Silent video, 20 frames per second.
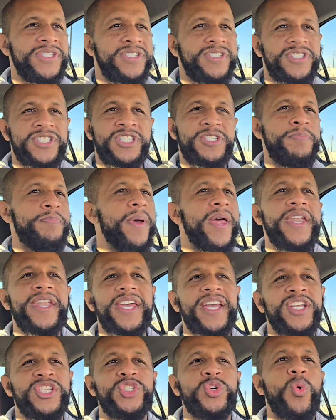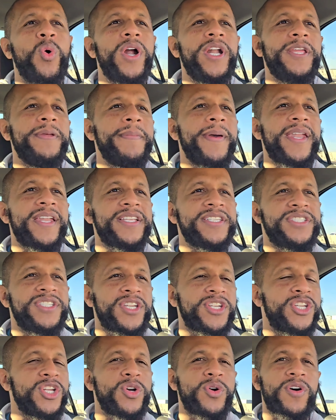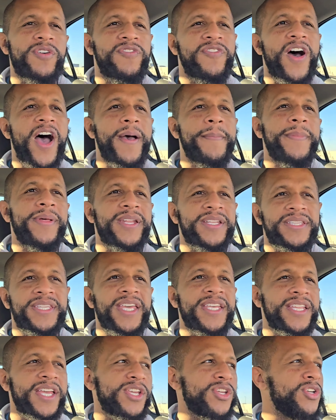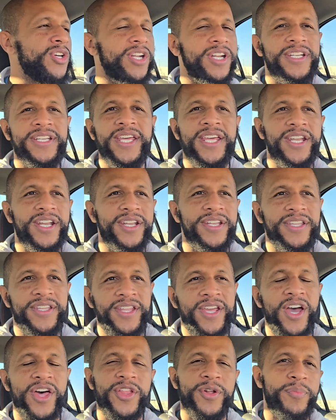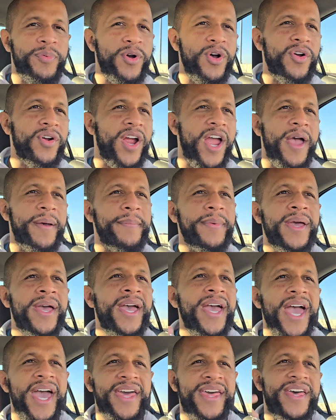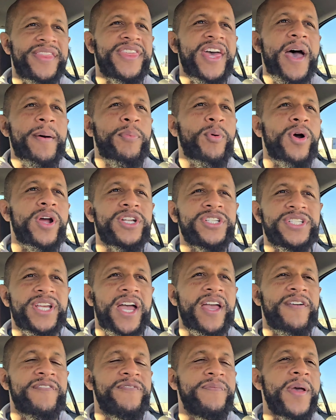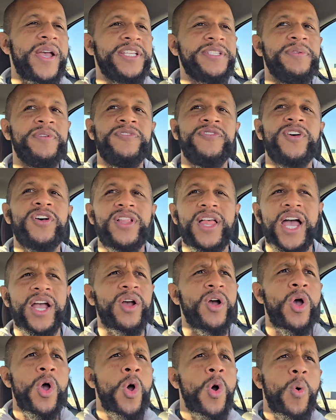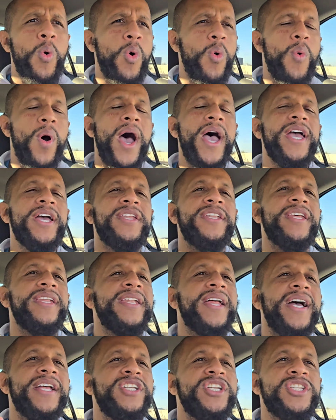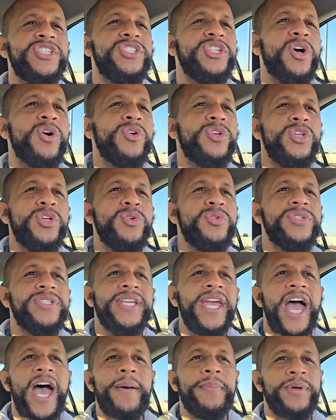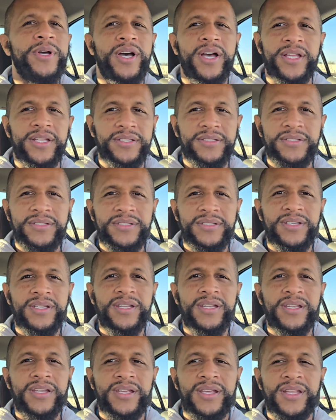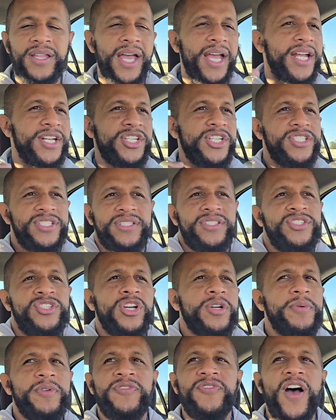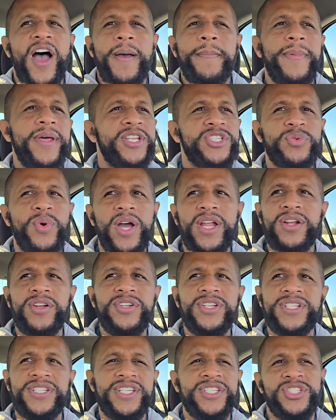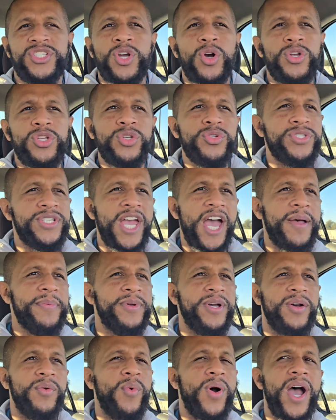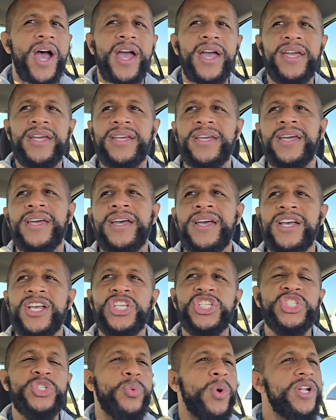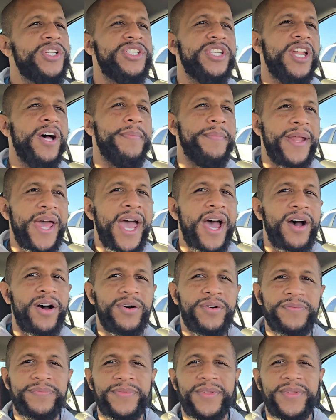spending 20 minutes to do a 5-minute thing that you could have did in the other program. And at that point, it's like, it makes me feel like, well, why didn't I just use CapCut? Like, it just took me 5 minutes. Why don't you just go use CapCut? Why switch it up now?